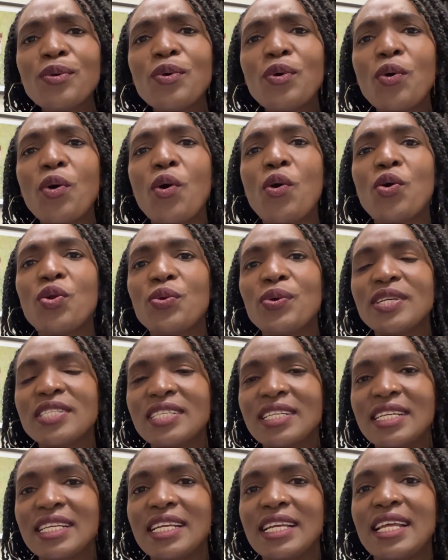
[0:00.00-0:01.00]
always
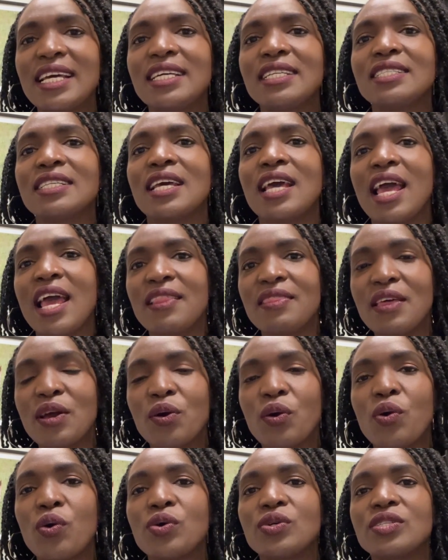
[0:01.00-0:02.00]
relate the
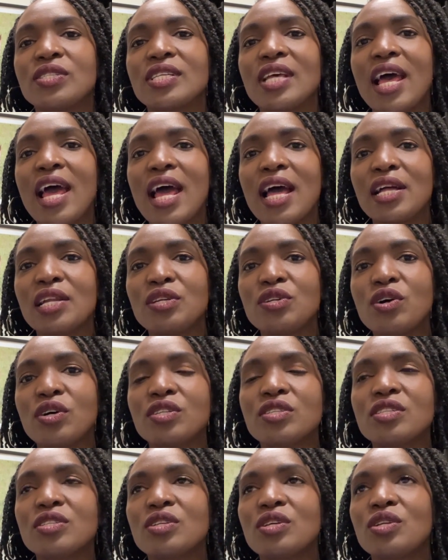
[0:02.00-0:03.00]
course. Don't
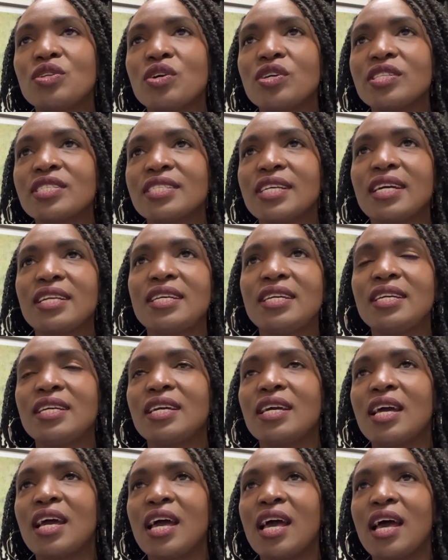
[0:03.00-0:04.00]
study
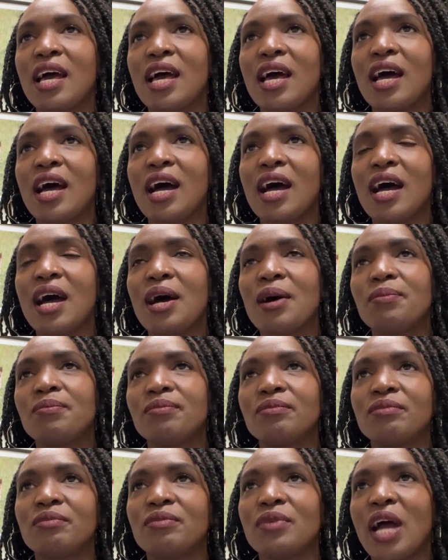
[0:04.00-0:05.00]

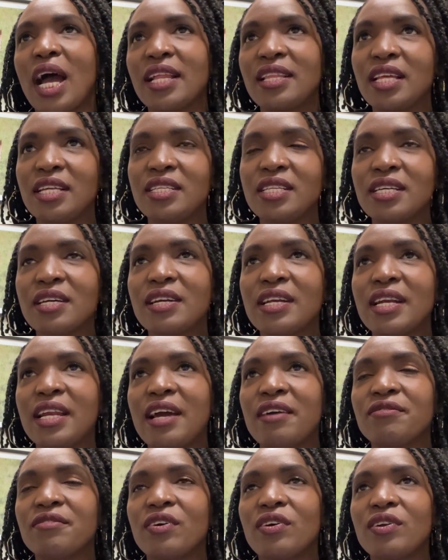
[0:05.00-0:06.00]
at the degree
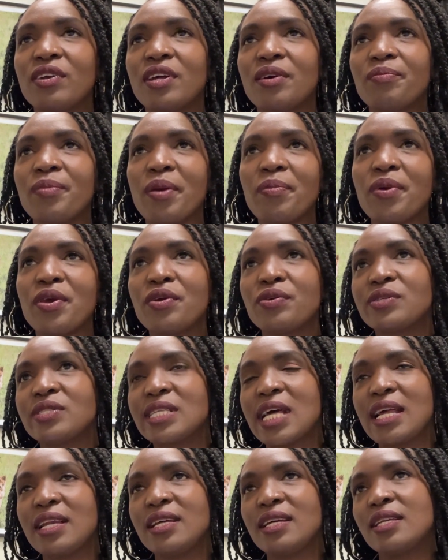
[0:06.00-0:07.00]
level. Maybe you
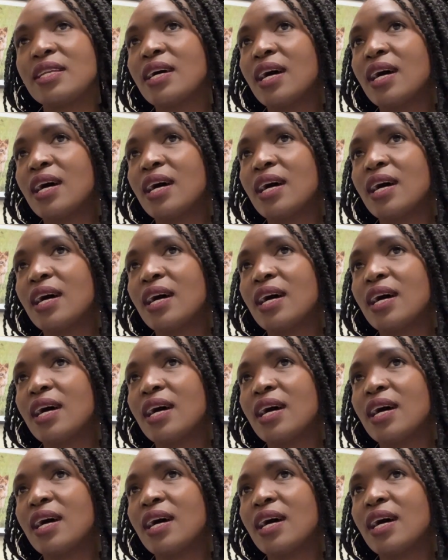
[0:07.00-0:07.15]
studied